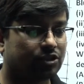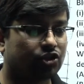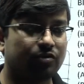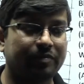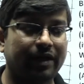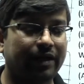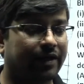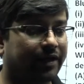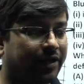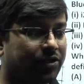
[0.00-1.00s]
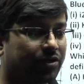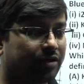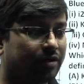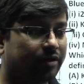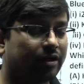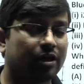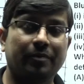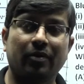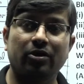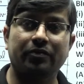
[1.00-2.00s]
Chinmay, Harish,
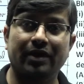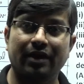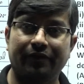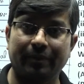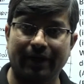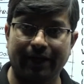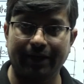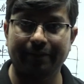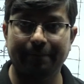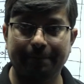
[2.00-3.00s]
come on quickly, everybody.